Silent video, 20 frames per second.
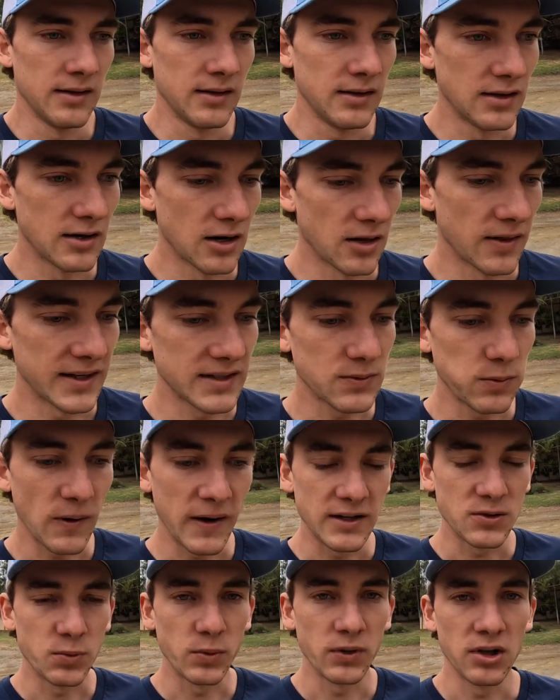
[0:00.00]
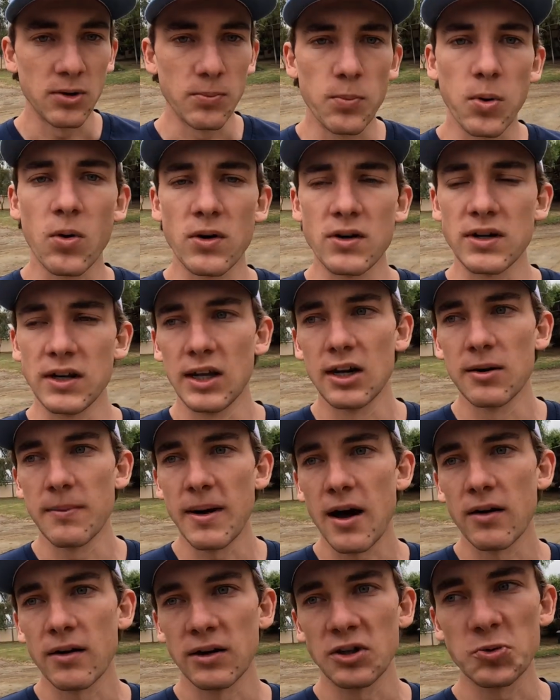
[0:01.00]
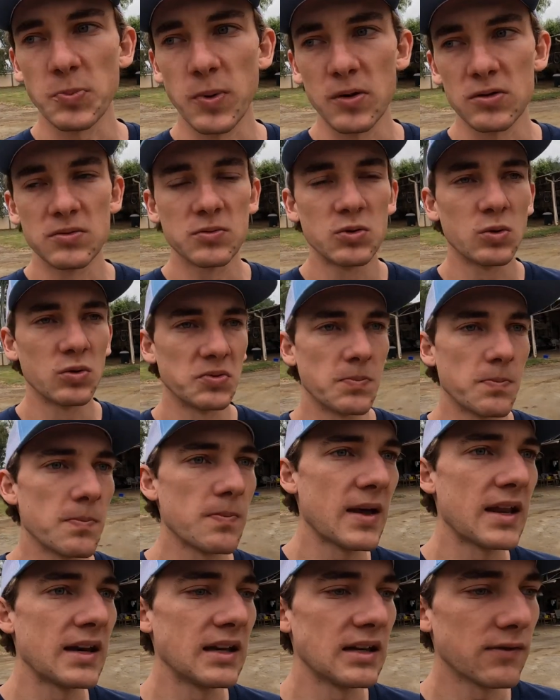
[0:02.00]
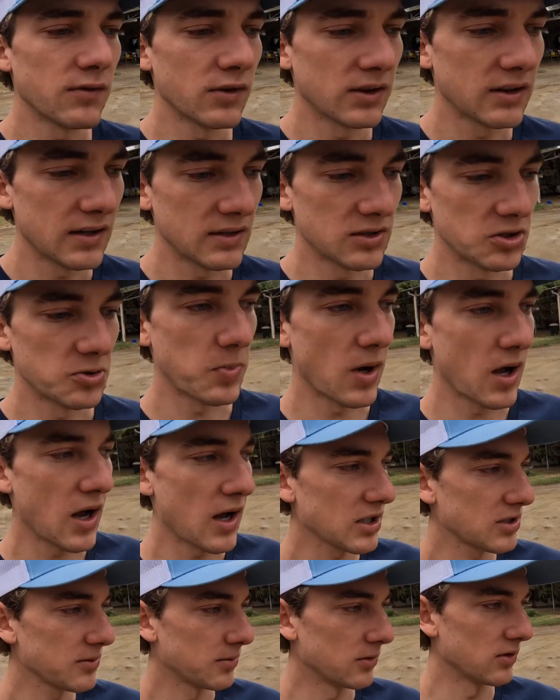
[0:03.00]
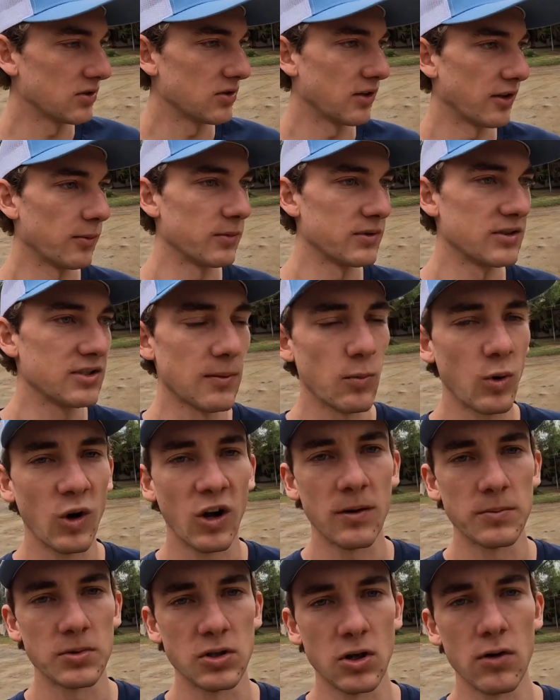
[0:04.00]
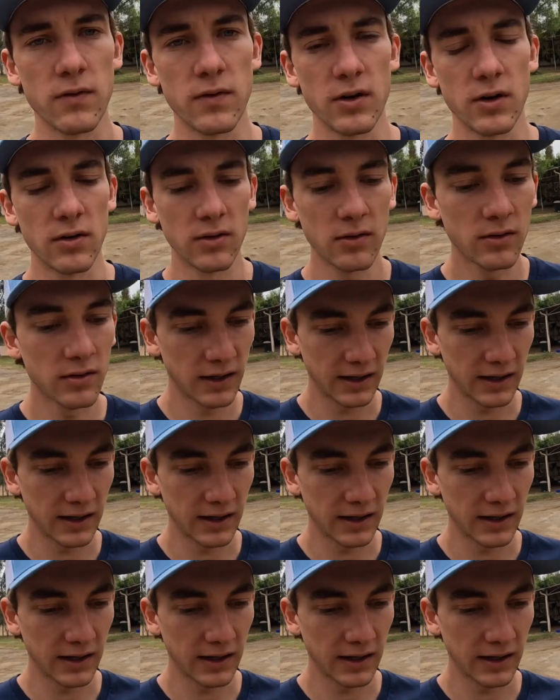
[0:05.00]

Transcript: you know, that's why it's really important to get them out and expose them to as many different things as possible so that when someone comes over,